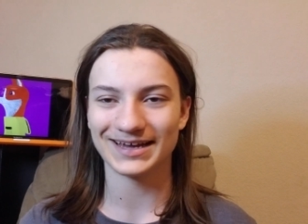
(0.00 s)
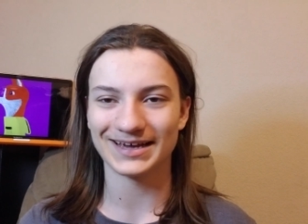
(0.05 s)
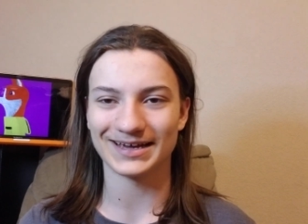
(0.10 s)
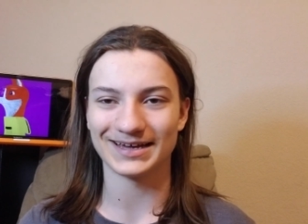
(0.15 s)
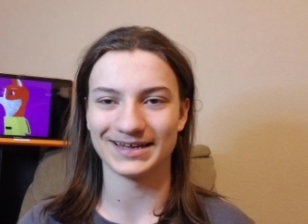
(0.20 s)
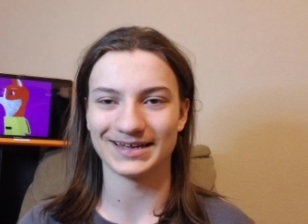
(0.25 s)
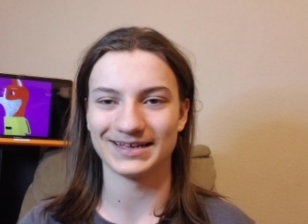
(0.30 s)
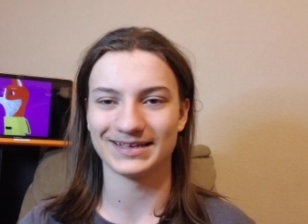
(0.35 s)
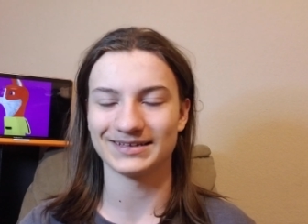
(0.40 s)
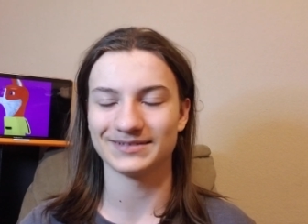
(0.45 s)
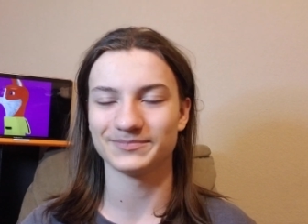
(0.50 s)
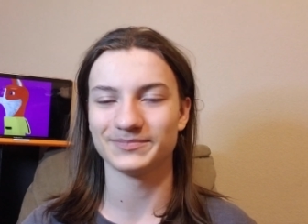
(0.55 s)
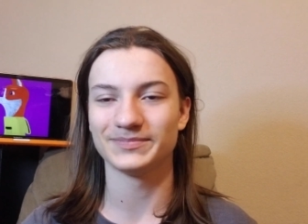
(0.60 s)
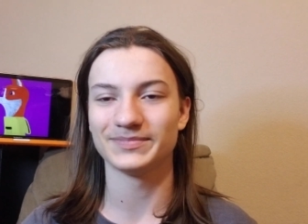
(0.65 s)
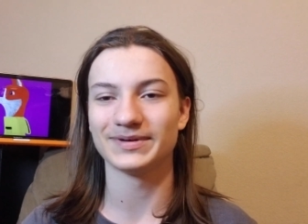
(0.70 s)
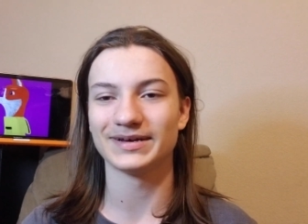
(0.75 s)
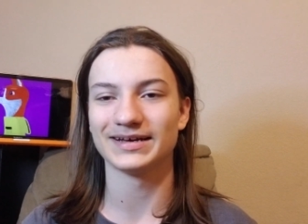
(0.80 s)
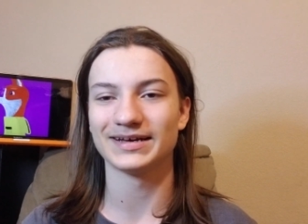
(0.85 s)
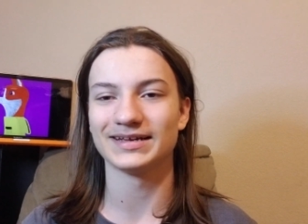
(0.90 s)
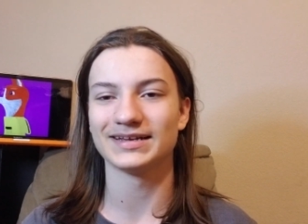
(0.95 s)
Uh,
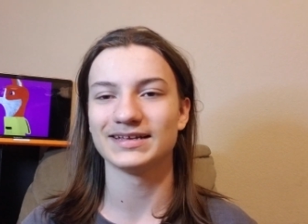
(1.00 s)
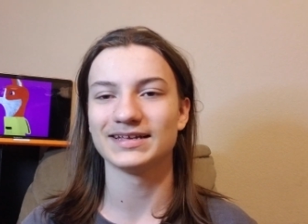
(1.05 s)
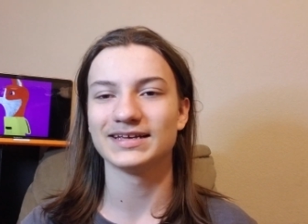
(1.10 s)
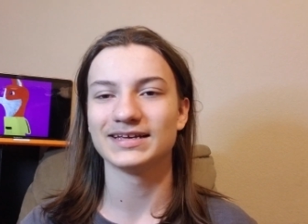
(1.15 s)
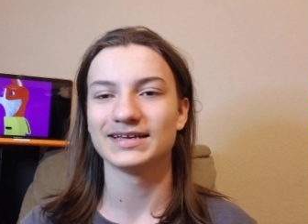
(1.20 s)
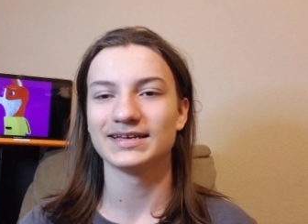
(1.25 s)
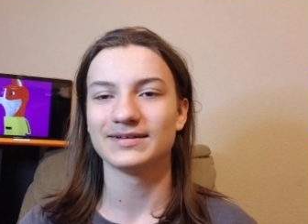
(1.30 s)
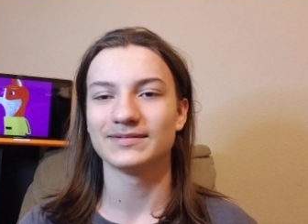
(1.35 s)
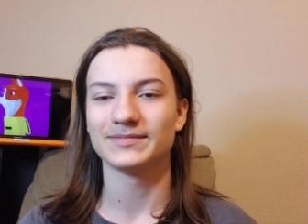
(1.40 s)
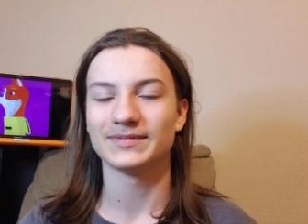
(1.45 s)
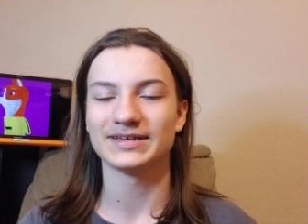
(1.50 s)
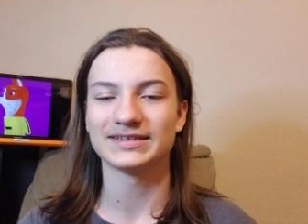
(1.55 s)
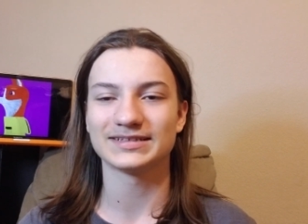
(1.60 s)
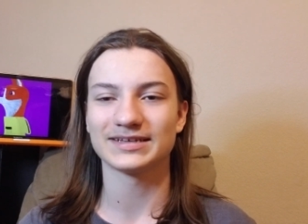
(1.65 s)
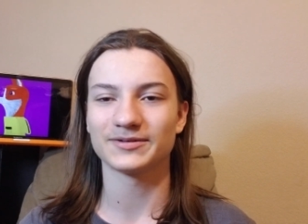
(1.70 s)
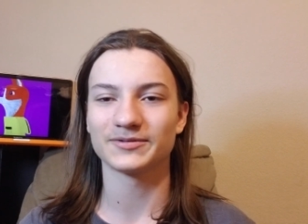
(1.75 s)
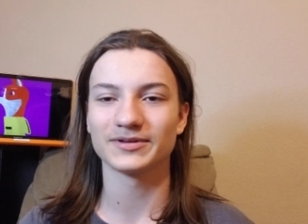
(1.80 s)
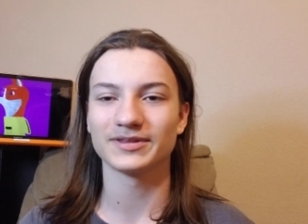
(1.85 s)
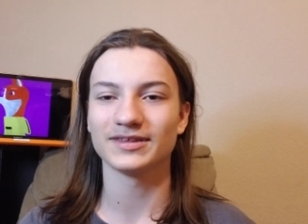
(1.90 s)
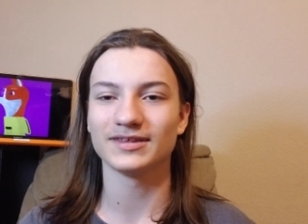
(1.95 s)
but because I
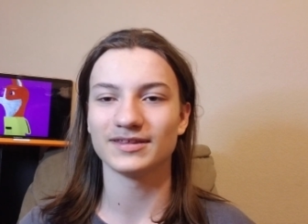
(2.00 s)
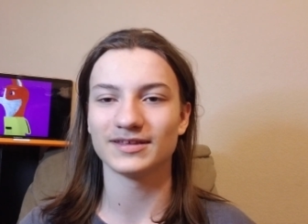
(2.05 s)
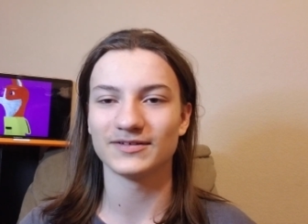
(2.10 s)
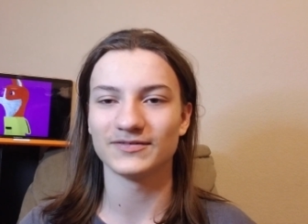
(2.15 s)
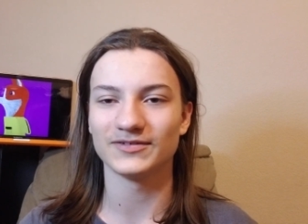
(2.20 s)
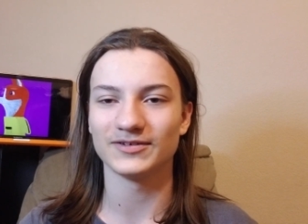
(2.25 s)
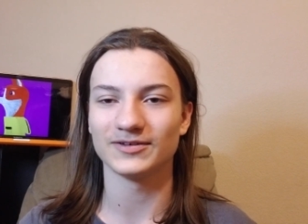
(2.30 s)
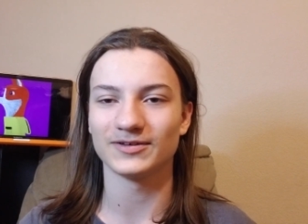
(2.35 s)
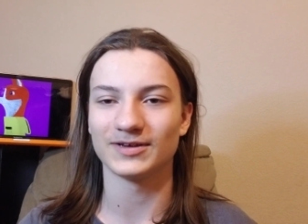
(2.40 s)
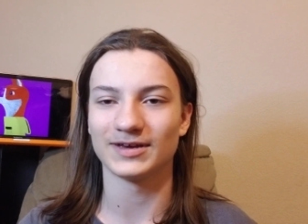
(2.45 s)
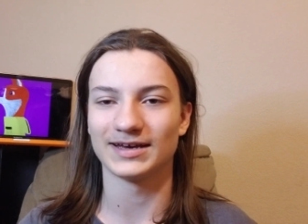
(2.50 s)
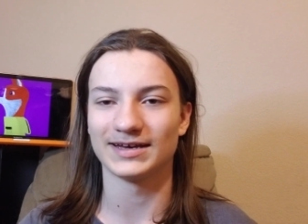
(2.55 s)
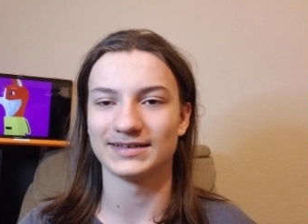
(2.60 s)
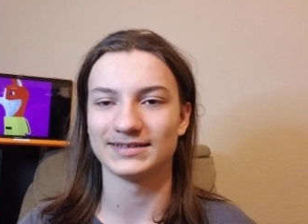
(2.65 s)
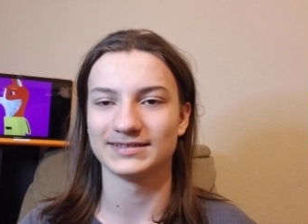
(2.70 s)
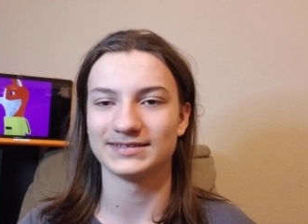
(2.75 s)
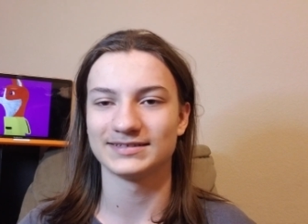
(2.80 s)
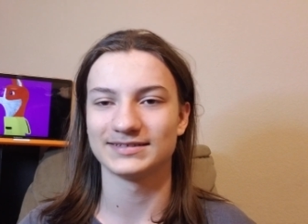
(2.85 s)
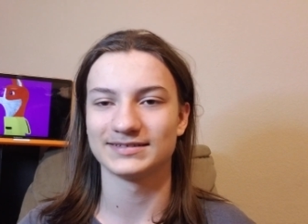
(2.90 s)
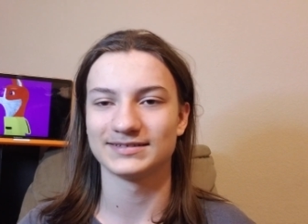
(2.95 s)
really love you
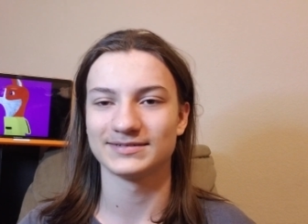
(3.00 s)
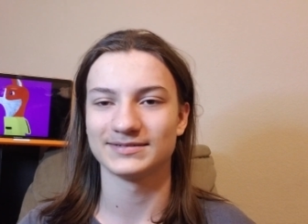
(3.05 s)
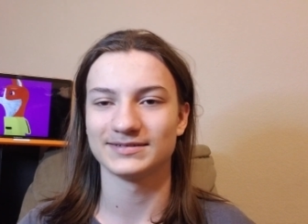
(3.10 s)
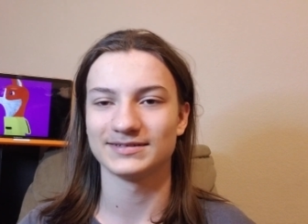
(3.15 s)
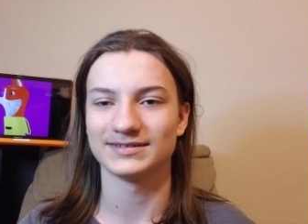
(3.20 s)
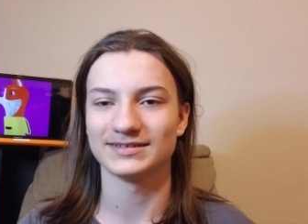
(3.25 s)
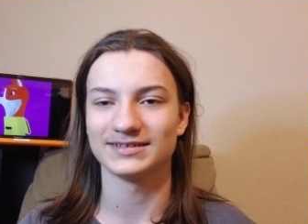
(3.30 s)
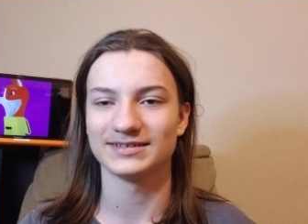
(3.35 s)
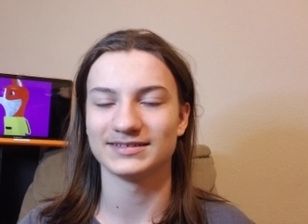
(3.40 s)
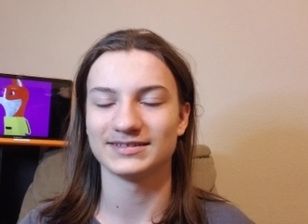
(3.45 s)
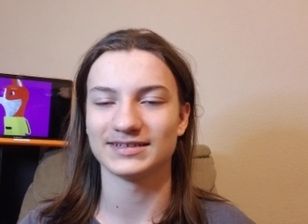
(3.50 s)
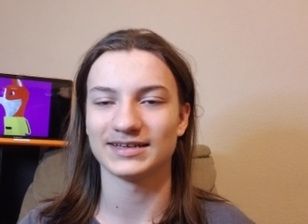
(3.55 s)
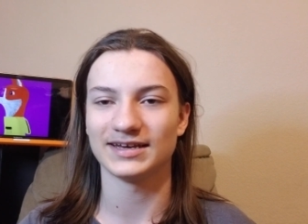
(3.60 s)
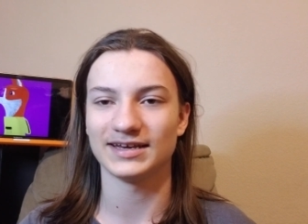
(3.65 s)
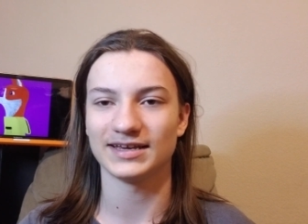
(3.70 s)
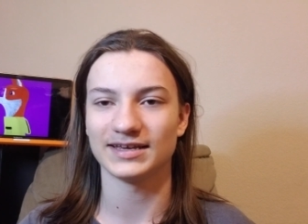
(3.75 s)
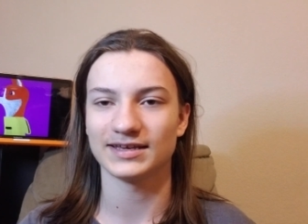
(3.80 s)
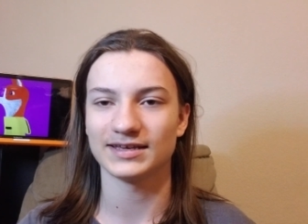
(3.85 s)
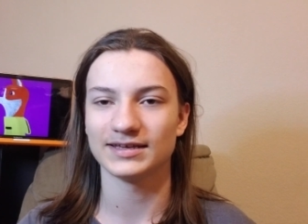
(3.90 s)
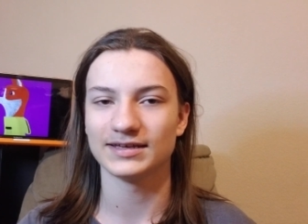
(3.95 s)
guys, it's like